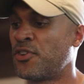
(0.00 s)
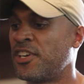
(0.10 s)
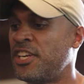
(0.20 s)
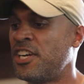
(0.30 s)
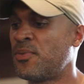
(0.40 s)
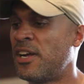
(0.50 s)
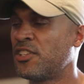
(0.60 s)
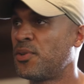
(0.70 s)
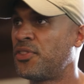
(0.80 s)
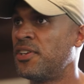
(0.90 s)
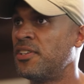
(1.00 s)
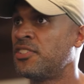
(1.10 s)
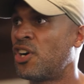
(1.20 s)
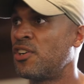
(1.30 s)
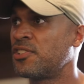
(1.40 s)
for a year when I was with the
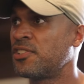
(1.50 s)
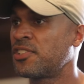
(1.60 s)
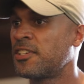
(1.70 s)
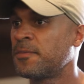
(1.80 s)
Chargers.